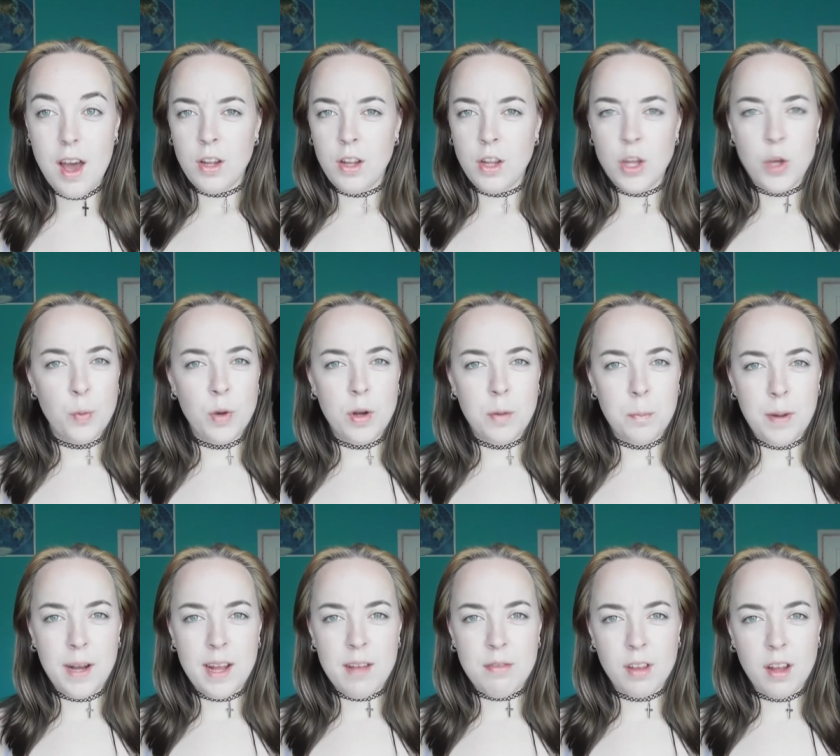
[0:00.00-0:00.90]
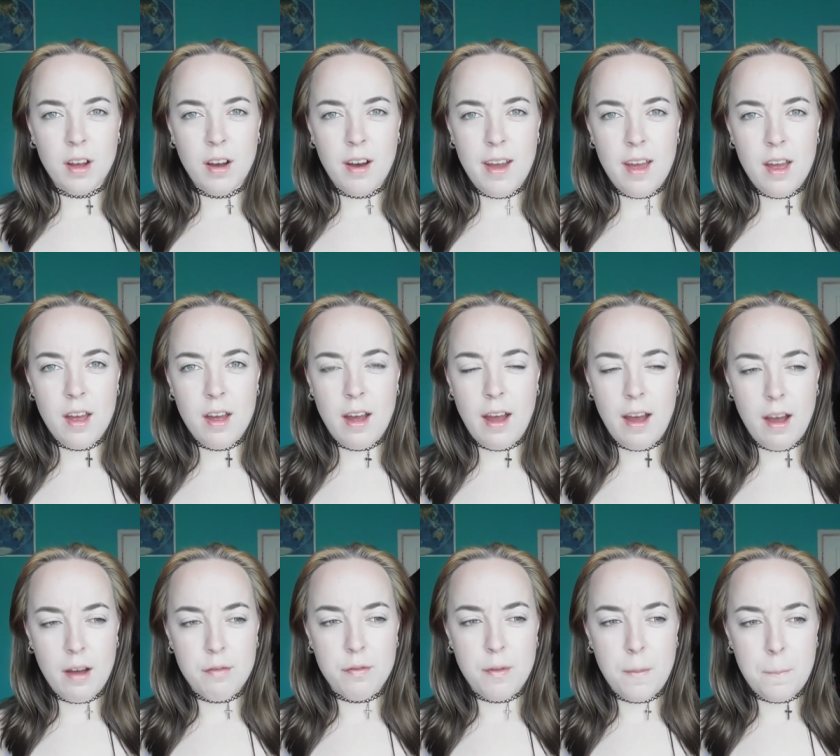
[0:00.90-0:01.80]
You wouldn't believe that I
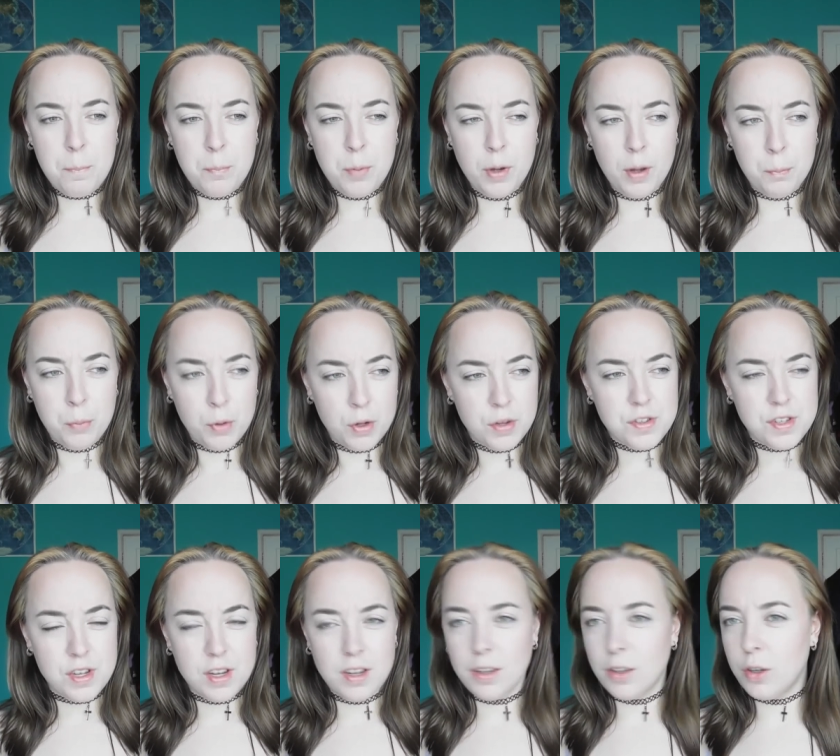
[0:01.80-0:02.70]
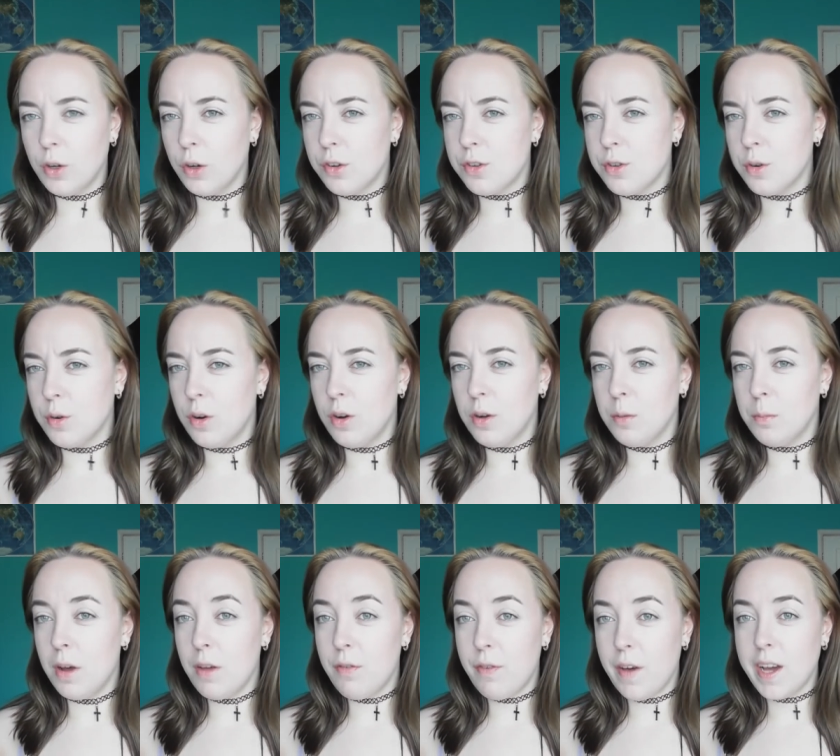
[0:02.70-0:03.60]
have put bronzer and contour on
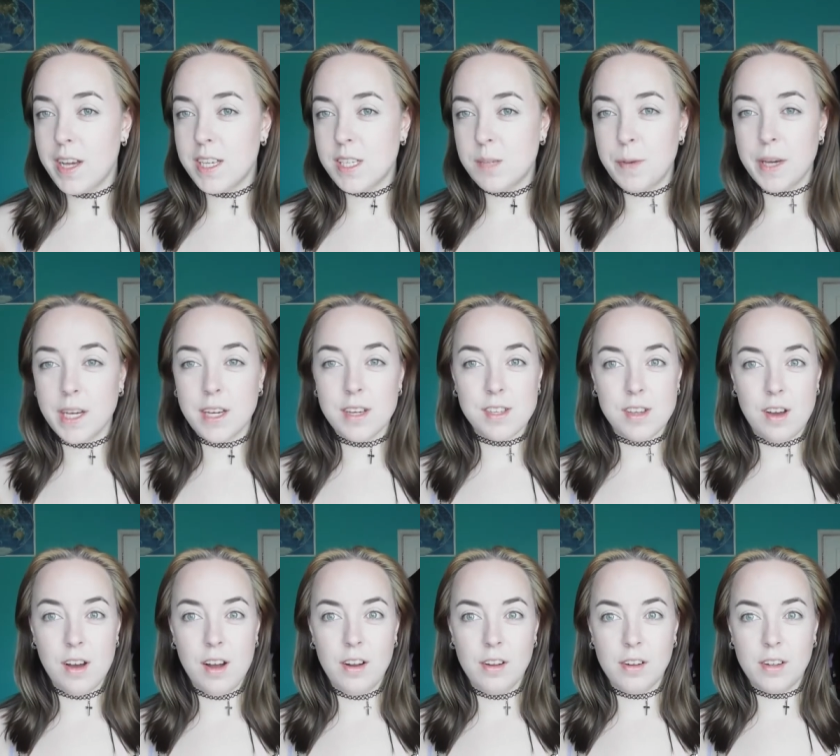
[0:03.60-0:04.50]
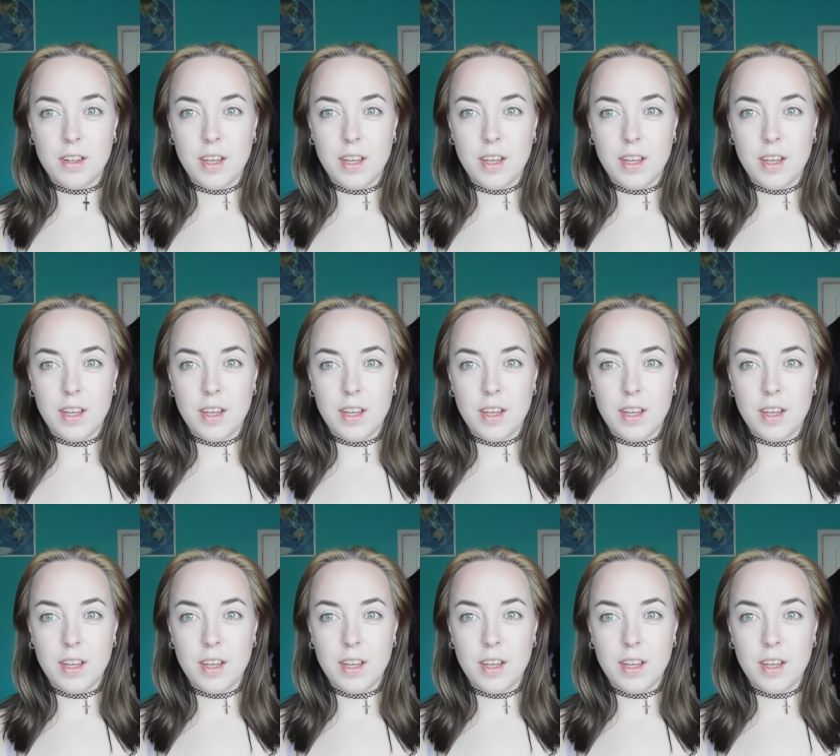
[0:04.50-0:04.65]
my face because I look